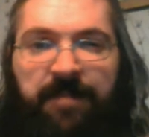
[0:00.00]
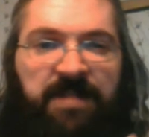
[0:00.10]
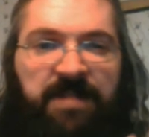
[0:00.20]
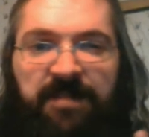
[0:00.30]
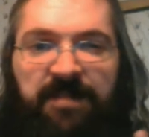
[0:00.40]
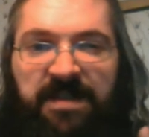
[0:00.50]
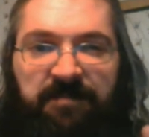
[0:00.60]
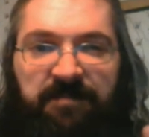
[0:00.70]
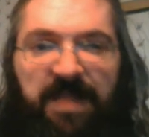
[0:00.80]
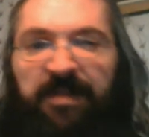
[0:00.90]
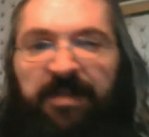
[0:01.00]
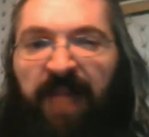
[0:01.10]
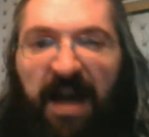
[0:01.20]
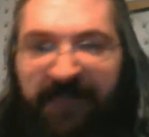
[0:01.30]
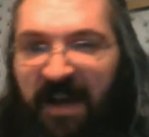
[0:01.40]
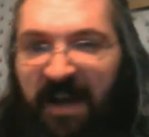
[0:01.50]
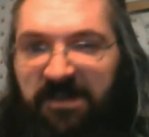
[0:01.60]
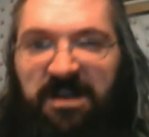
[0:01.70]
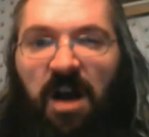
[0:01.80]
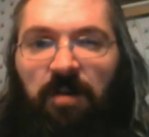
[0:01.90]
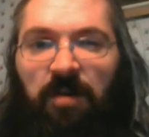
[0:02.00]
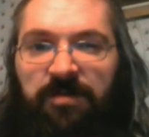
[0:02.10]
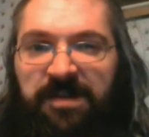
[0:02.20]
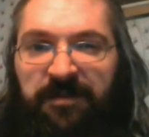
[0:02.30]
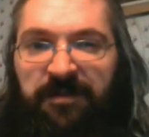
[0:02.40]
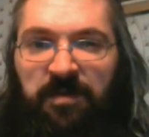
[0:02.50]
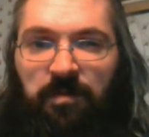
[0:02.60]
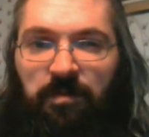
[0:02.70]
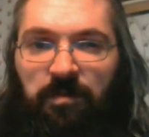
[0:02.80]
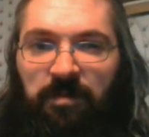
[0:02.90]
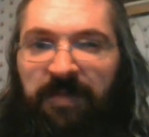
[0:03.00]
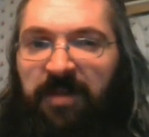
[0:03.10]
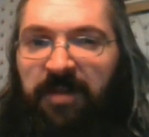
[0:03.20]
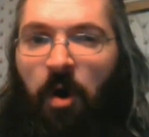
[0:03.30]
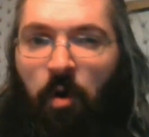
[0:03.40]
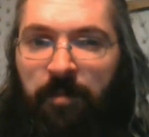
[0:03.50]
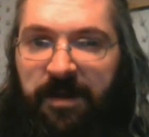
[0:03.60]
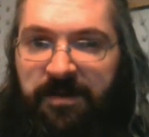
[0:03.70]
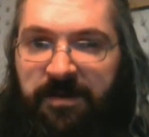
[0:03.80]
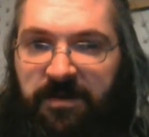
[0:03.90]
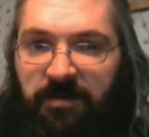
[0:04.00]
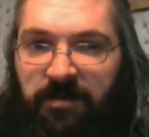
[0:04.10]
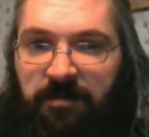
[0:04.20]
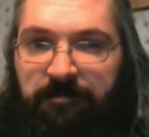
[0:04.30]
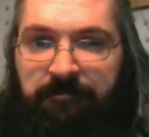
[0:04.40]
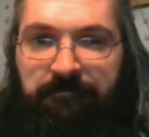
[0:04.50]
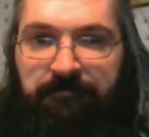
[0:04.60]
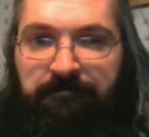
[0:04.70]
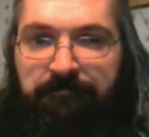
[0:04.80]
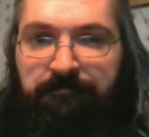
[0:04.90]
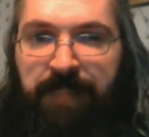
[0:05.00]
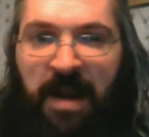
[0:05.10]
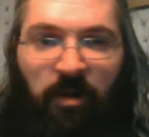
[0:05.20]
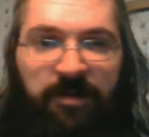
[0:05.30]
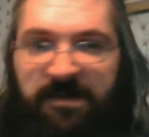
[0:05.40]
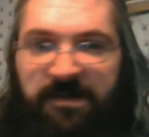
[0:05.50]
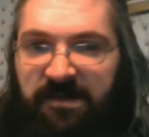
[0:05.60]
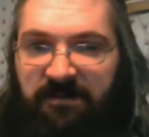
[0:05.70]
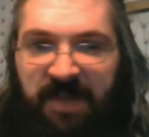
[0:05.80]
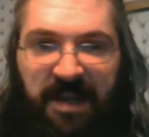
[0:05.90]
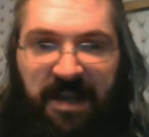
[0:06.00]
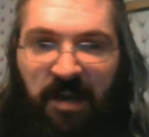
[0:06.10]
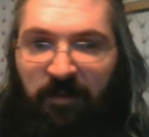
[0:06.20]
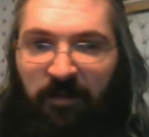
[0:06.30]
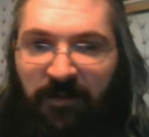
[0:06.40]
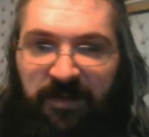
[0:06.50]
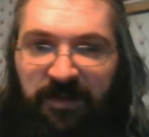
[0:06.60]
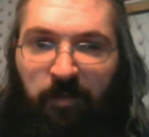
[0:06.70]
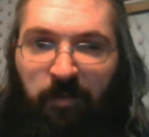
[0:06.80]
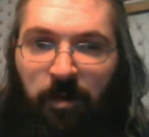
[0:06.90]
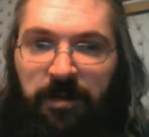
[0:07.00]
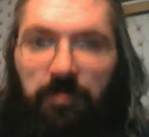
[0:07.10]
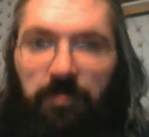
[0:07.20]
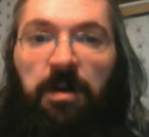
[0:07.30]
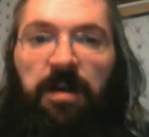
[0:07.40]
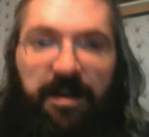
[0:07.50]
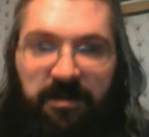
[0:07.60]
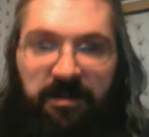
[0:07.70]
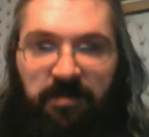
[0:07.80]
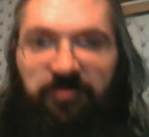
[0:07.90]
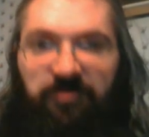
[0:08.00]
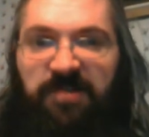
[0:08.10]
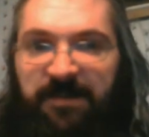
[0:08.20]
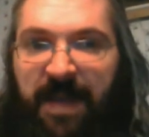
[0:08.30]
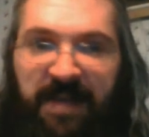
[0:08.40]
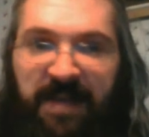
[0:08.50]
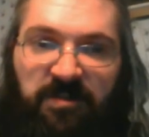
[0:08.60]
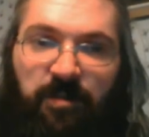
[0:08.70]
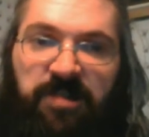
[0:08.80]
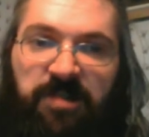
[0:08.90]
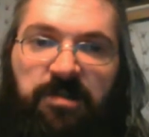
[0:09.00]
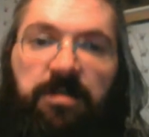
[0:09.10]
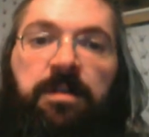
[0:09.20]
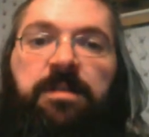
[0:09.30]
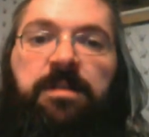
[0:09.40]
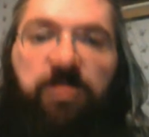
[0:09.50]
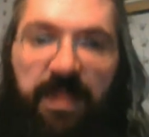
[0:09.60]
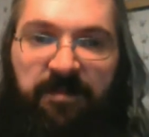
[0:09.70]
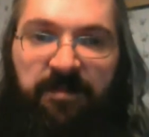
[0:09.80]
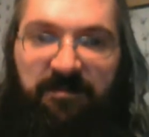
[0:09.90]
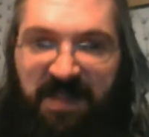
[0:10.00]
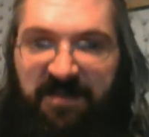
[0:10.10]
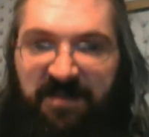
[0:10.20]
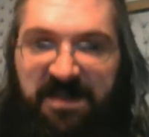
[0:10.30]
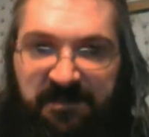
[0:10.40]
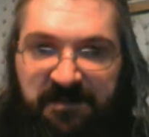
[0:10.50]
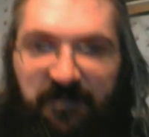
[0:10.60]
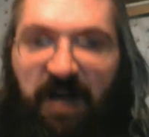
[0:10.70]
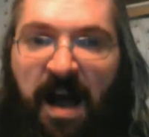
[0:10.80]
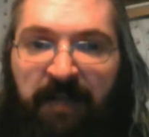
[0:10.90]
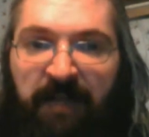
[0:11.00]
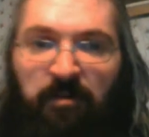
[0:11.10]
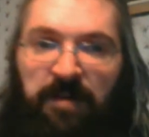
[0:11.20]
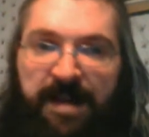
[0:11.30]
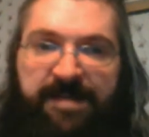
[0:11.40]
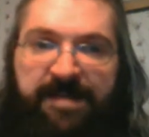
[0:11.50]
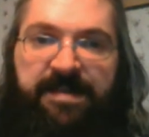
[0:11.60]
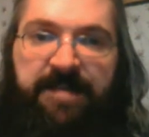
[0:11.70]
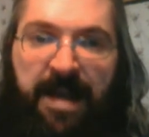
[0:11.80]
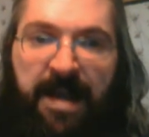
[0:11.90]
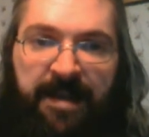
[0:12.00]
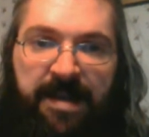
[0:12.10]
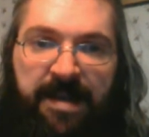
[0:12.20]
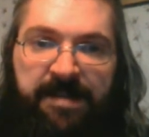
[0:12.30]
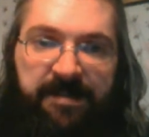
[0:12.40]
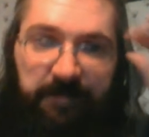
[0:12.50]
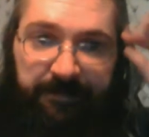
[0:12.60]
I mean, maybe $5,000 if you live at home and your parents take care of everything for you, and you're just paying tuition. So maybe five or less in that case.